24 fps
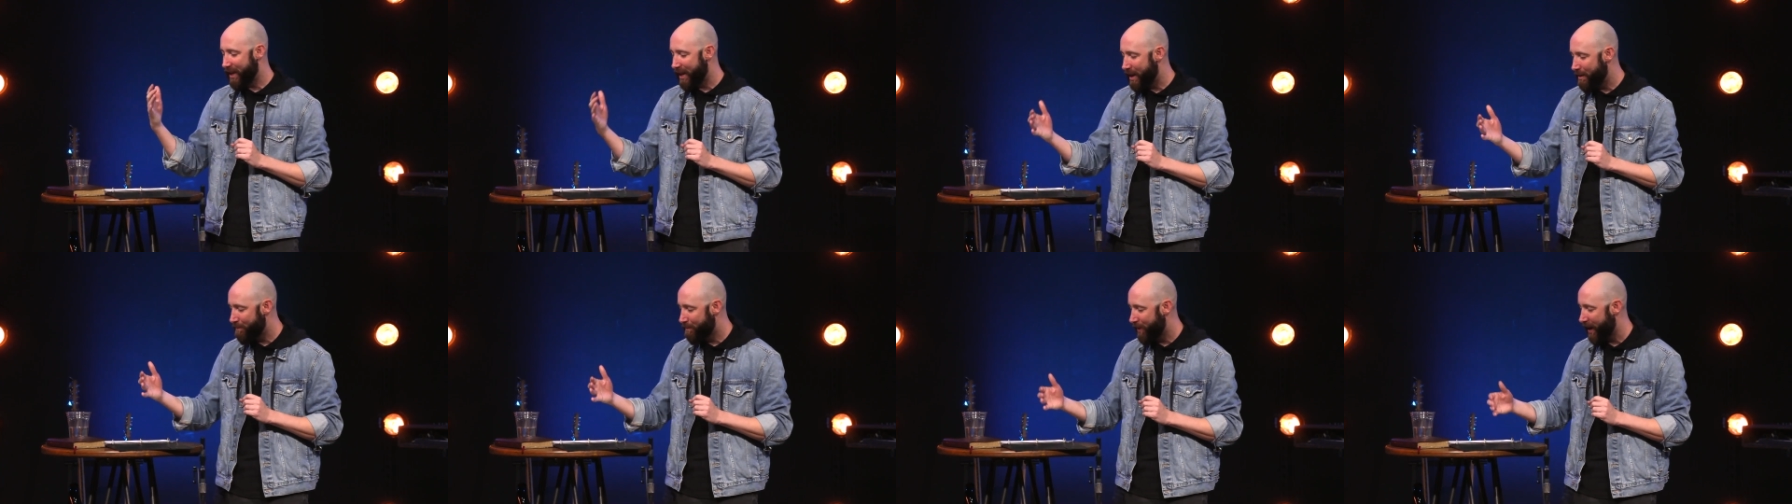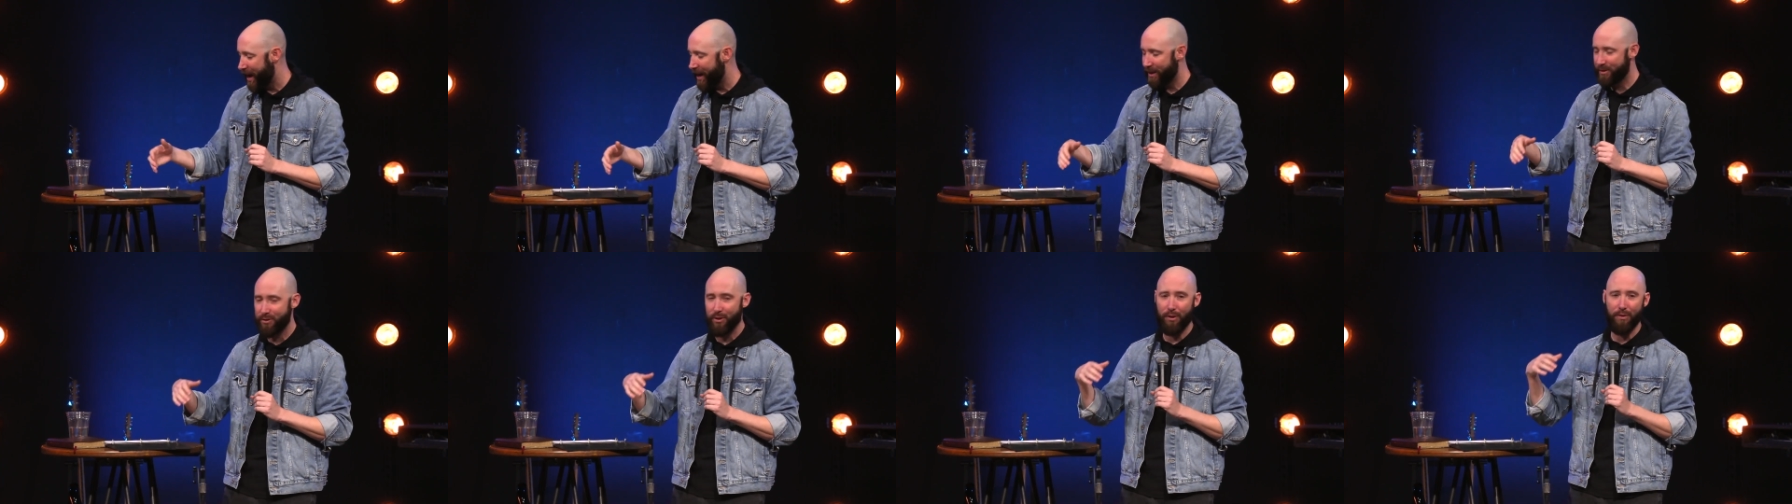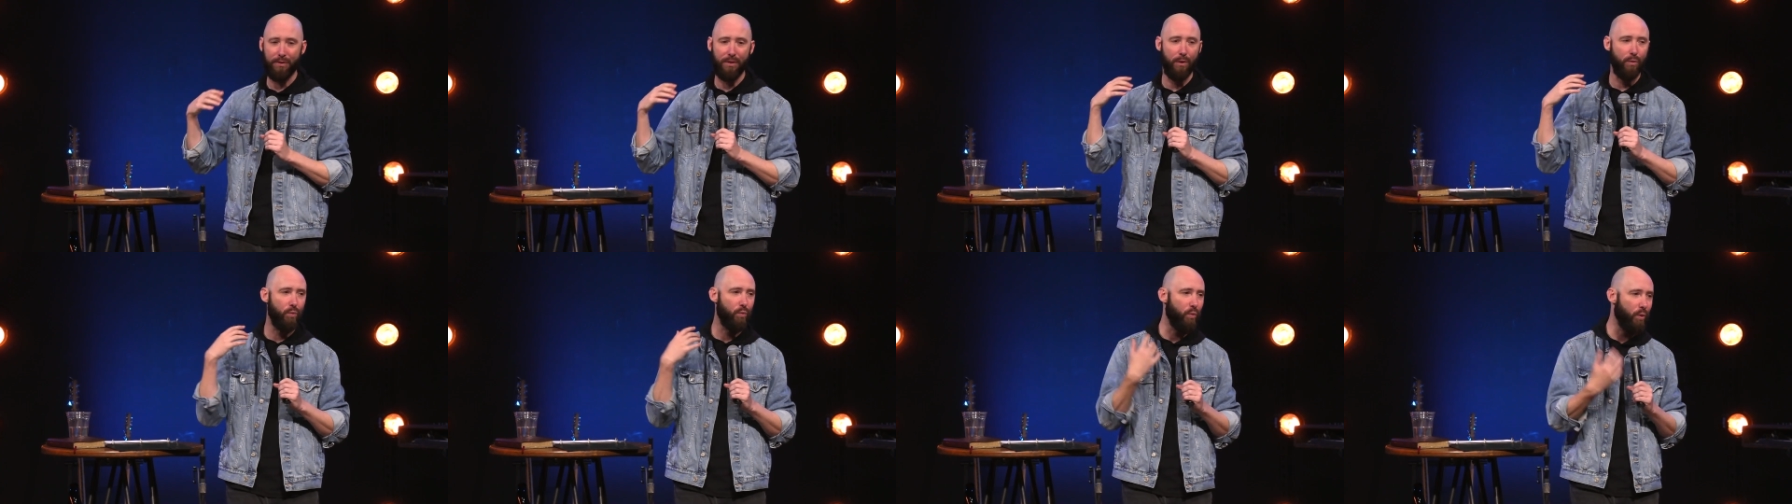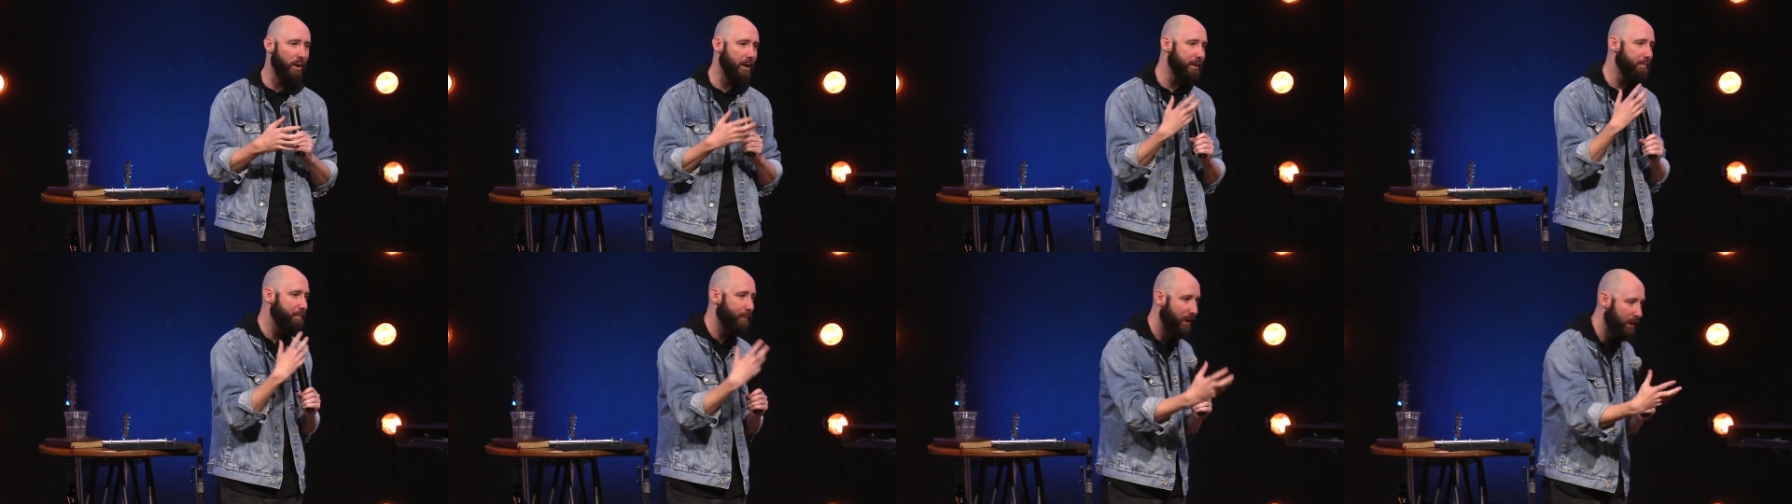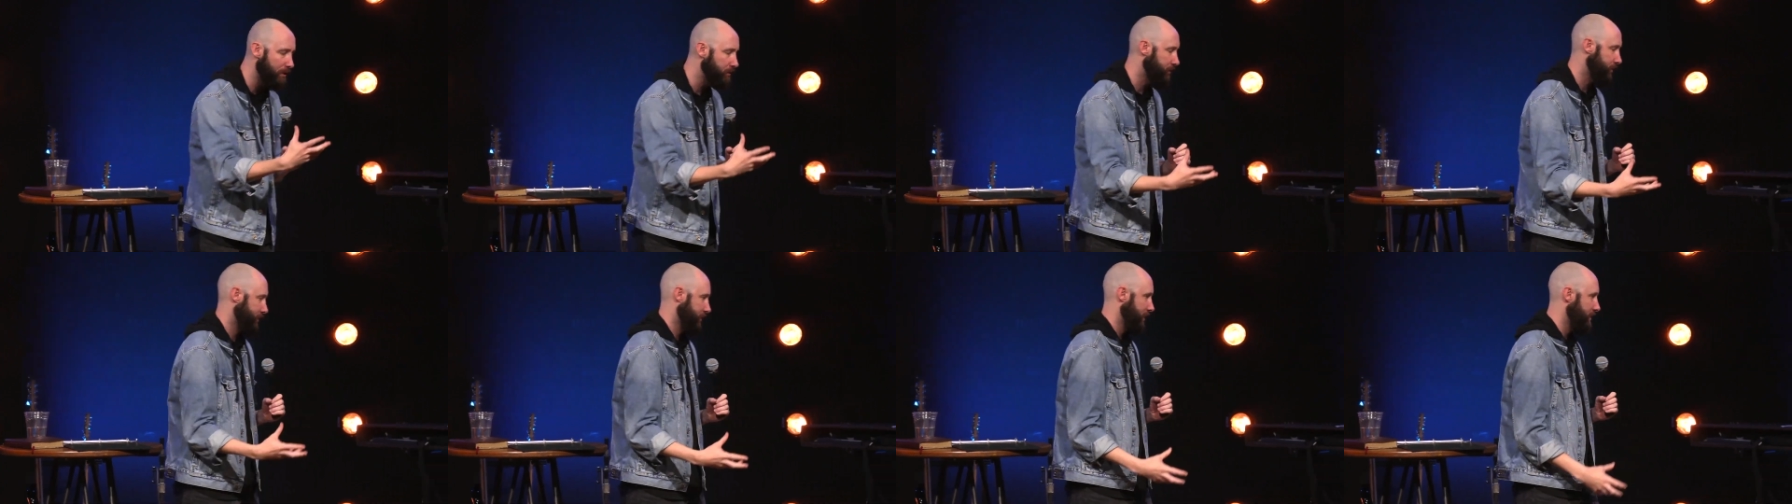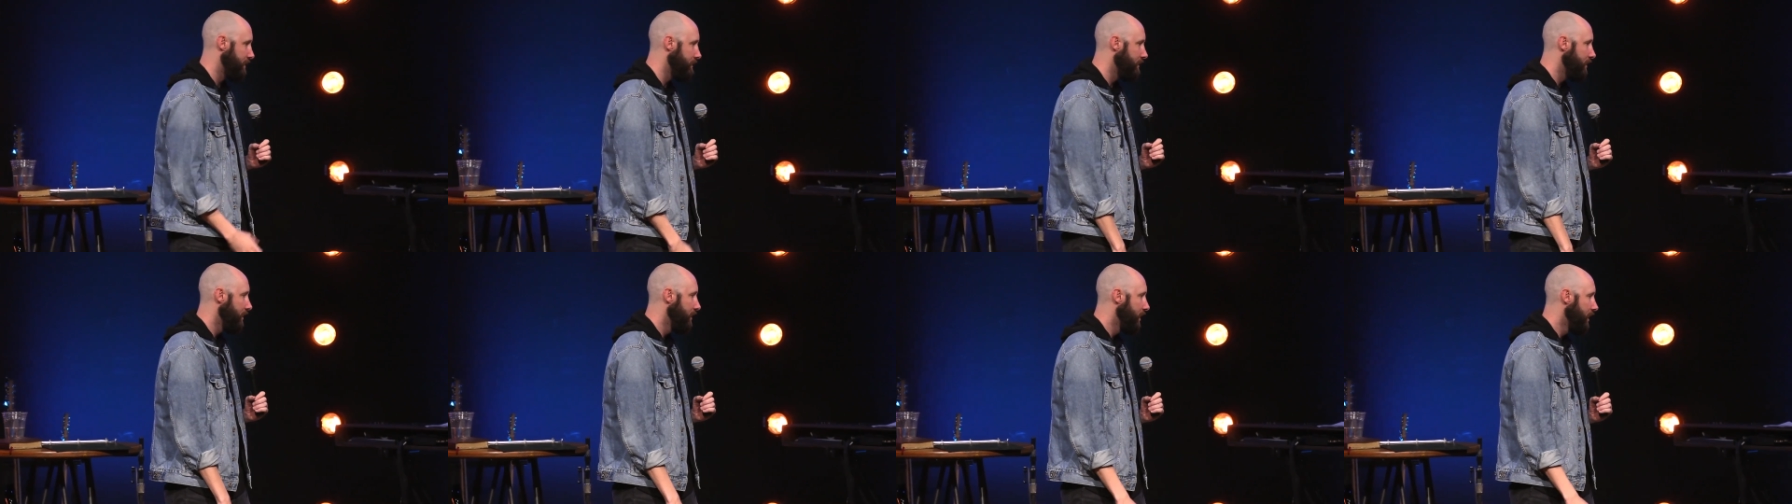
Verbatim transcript: impact on the one person